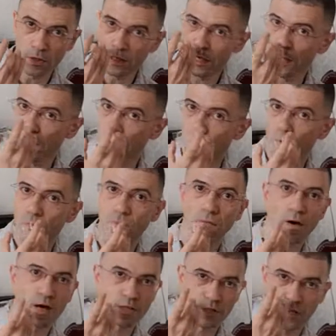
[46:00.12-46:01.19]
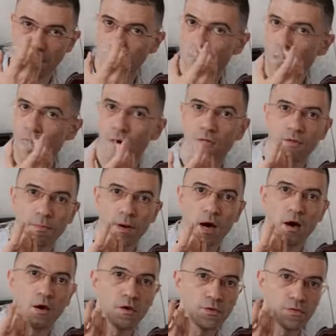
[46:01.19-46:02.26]
cannot actually apply it on the
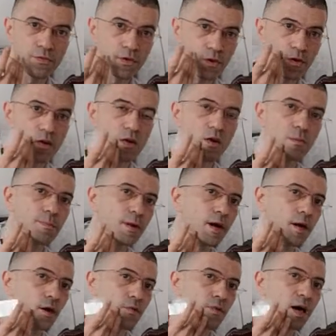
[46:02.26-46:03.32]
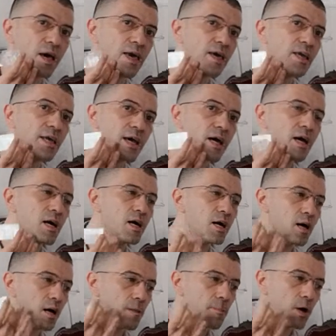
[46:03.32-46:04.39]
mouth, you cannot apply it on that area,
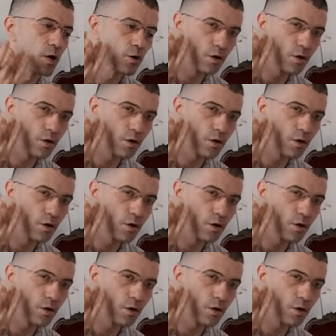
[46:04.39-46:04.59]
but you